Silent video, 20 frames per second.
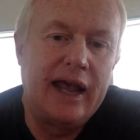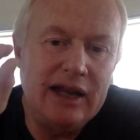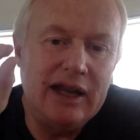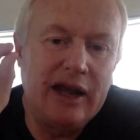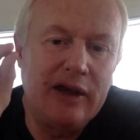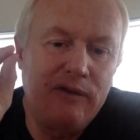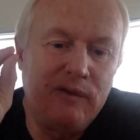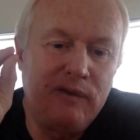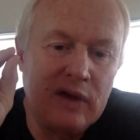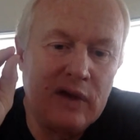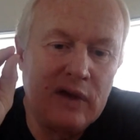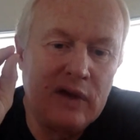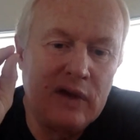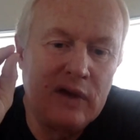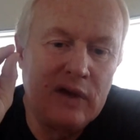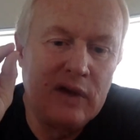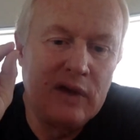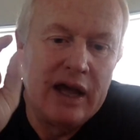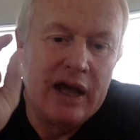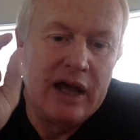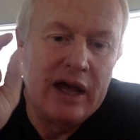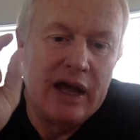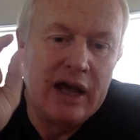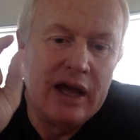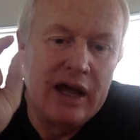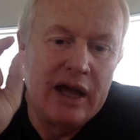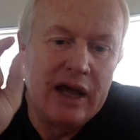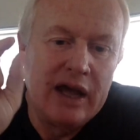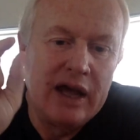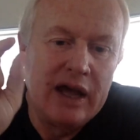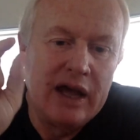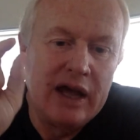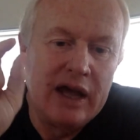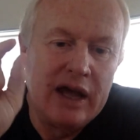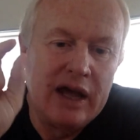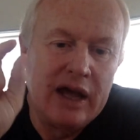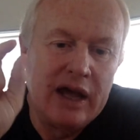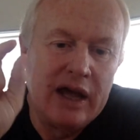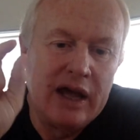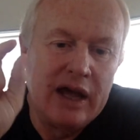any, if
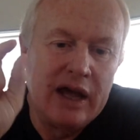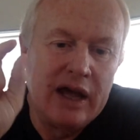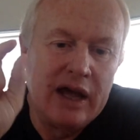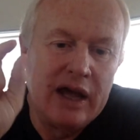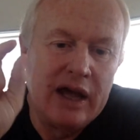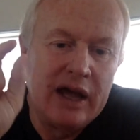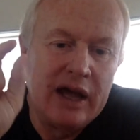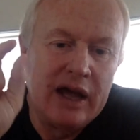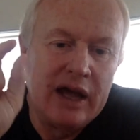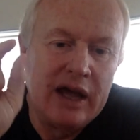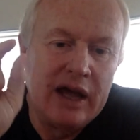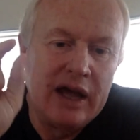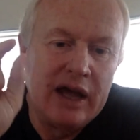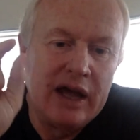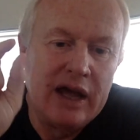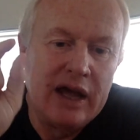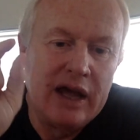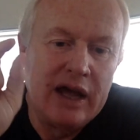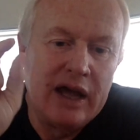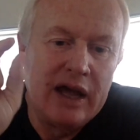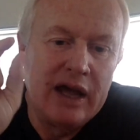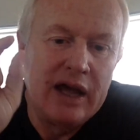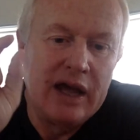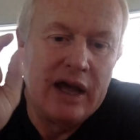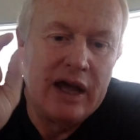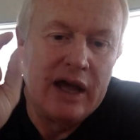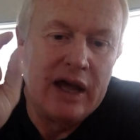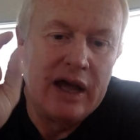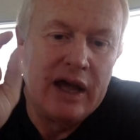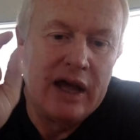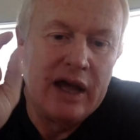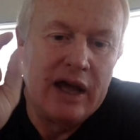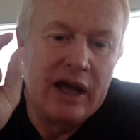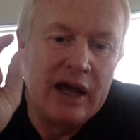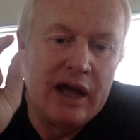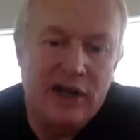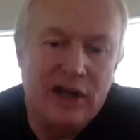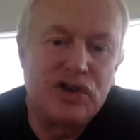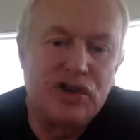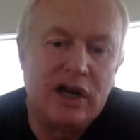you take those as number sequences,
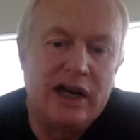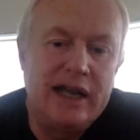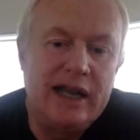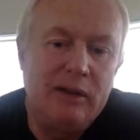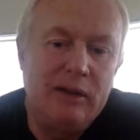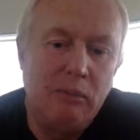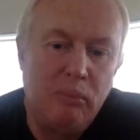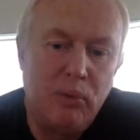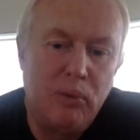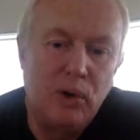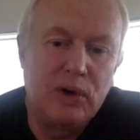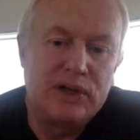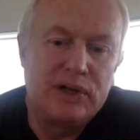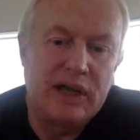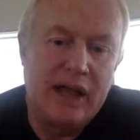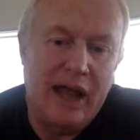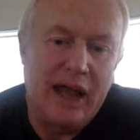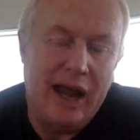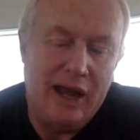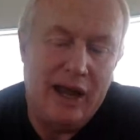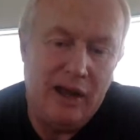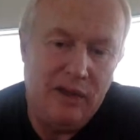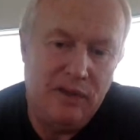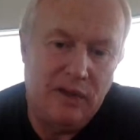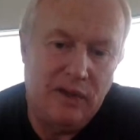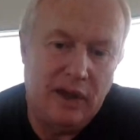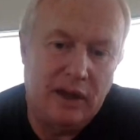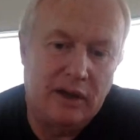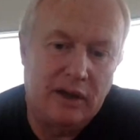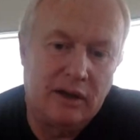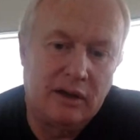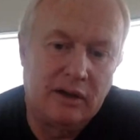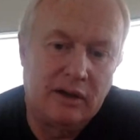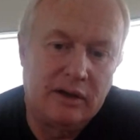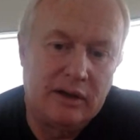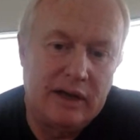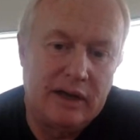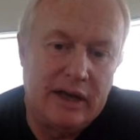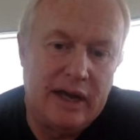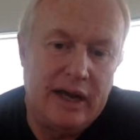you can literally put
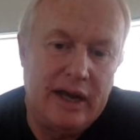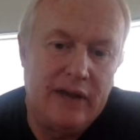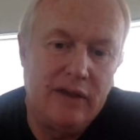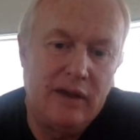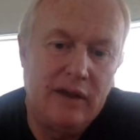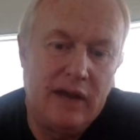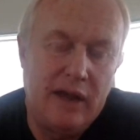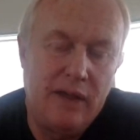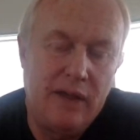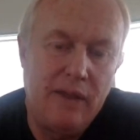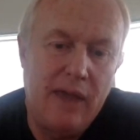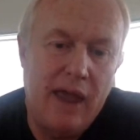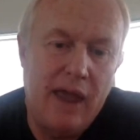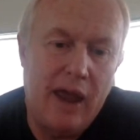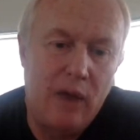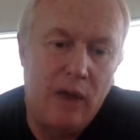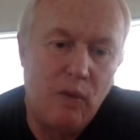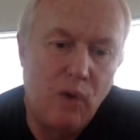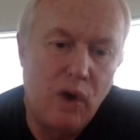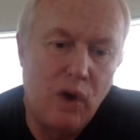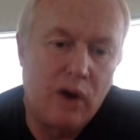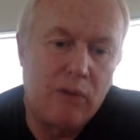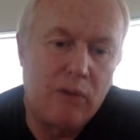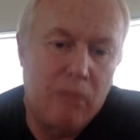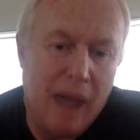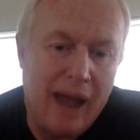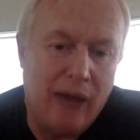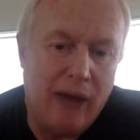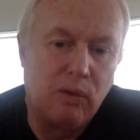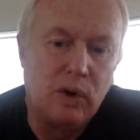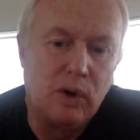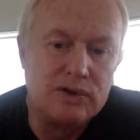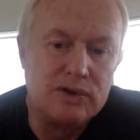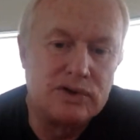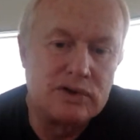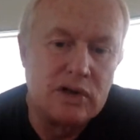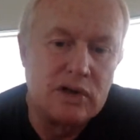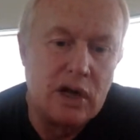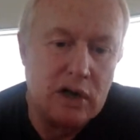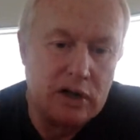anything in there and
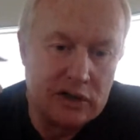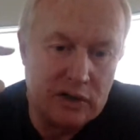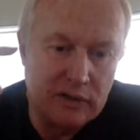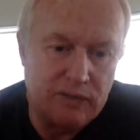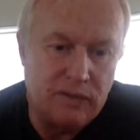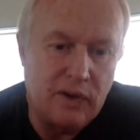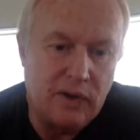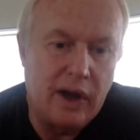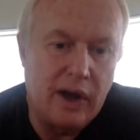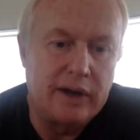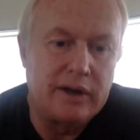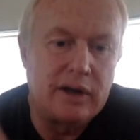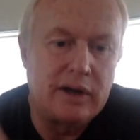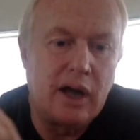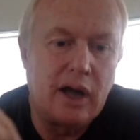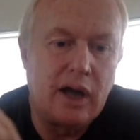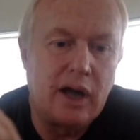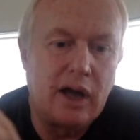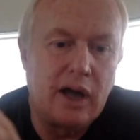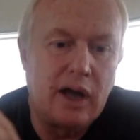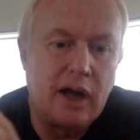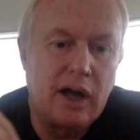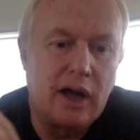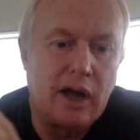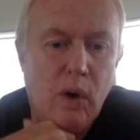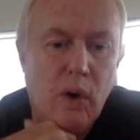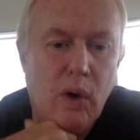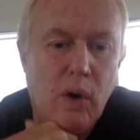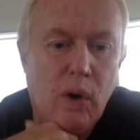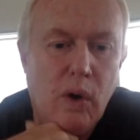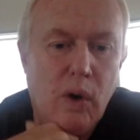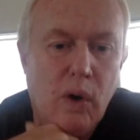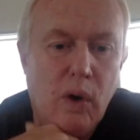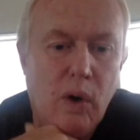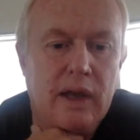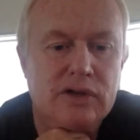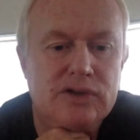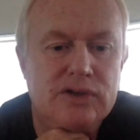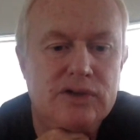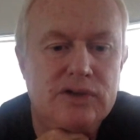work backwards to find out
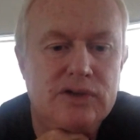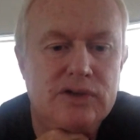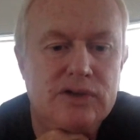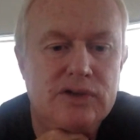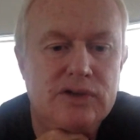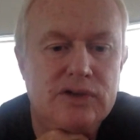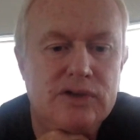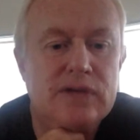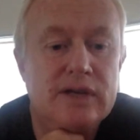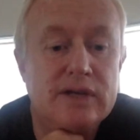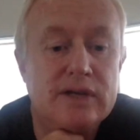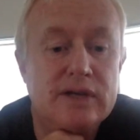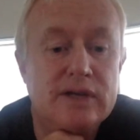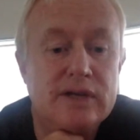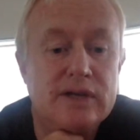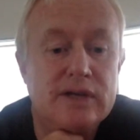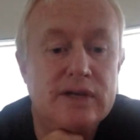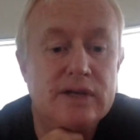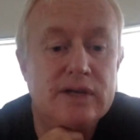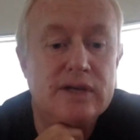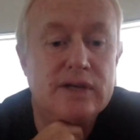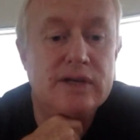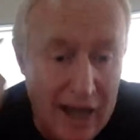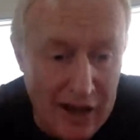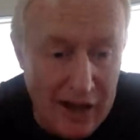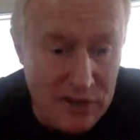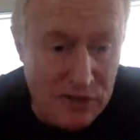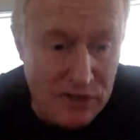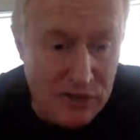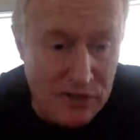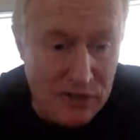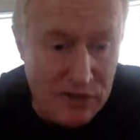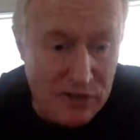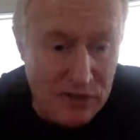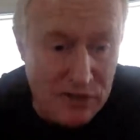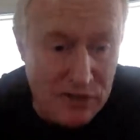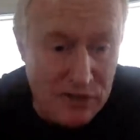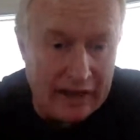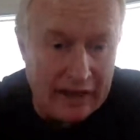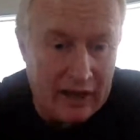what the logical sequence is.
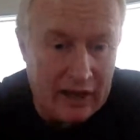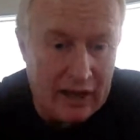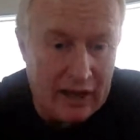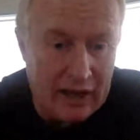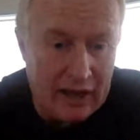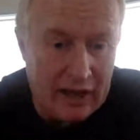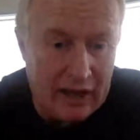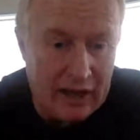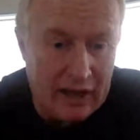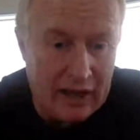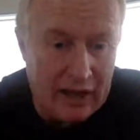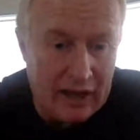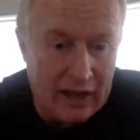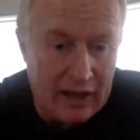Anything.